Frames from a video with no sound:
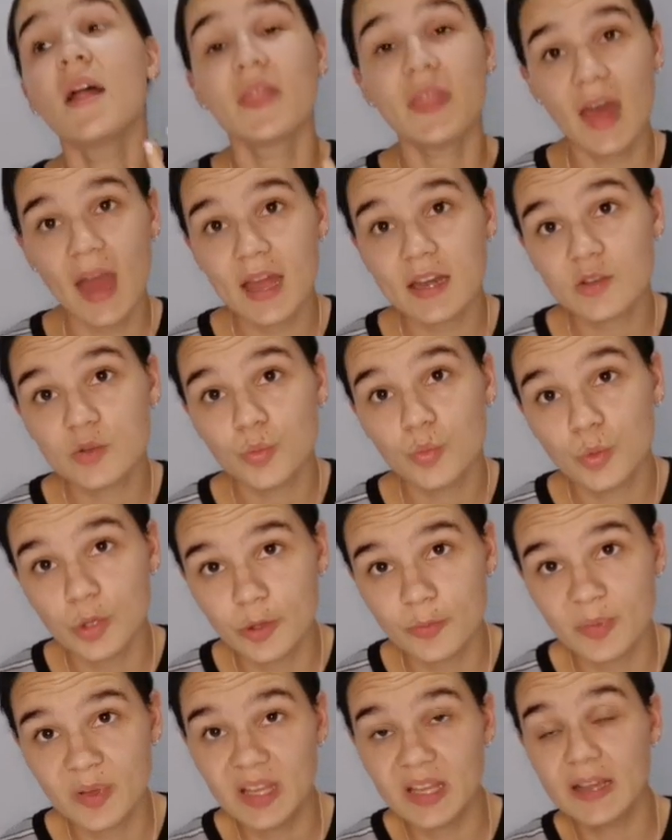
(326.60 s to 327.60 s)
That
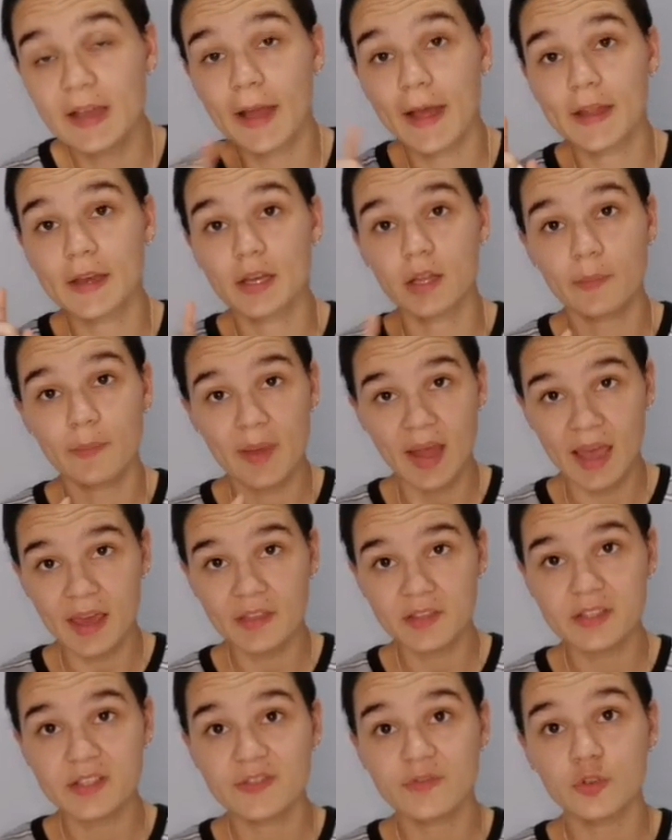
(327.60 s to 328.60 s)
will be under
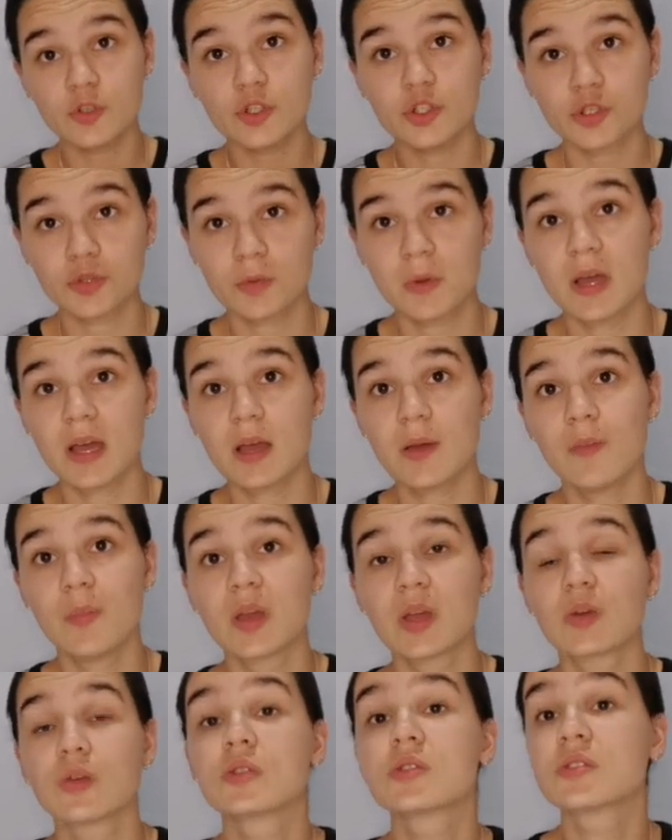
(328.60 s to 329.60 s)
maths for sure,
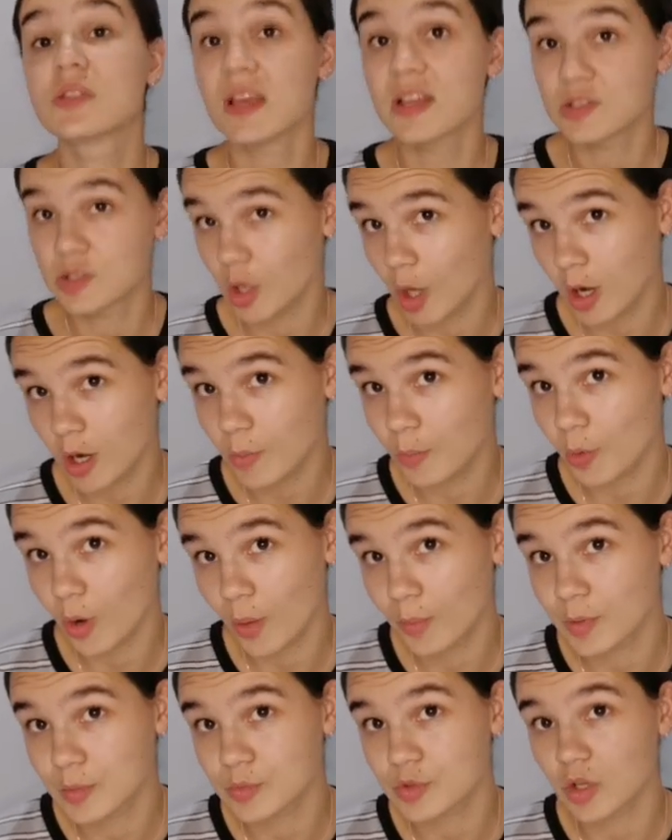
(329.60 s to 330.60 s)
because there's a lot of
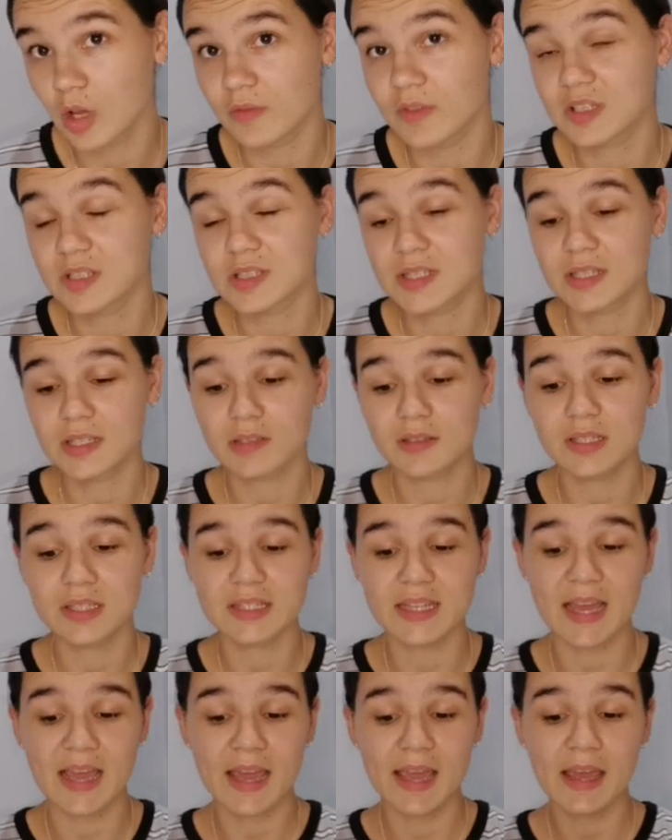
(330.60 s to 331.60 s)
problem-solving
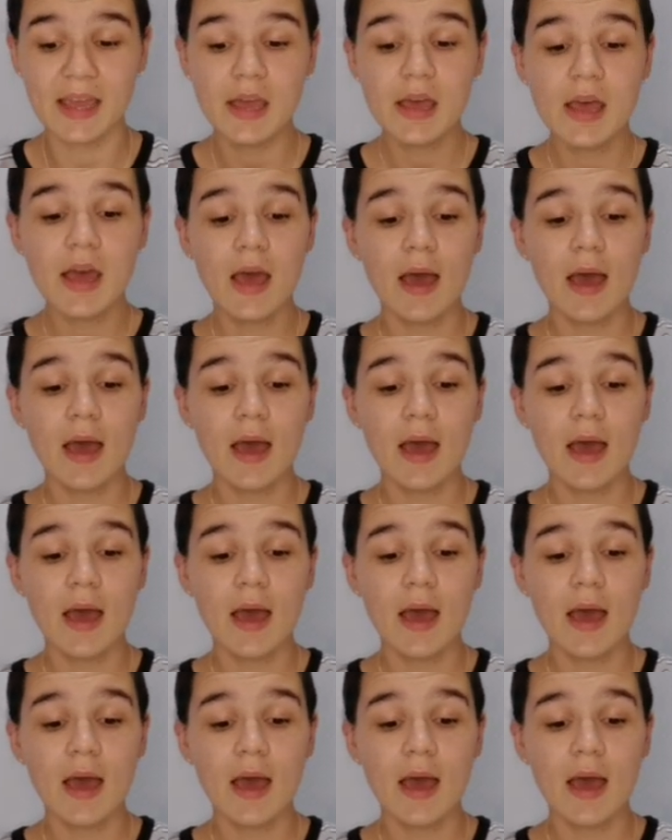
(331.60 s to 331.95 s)
skills there.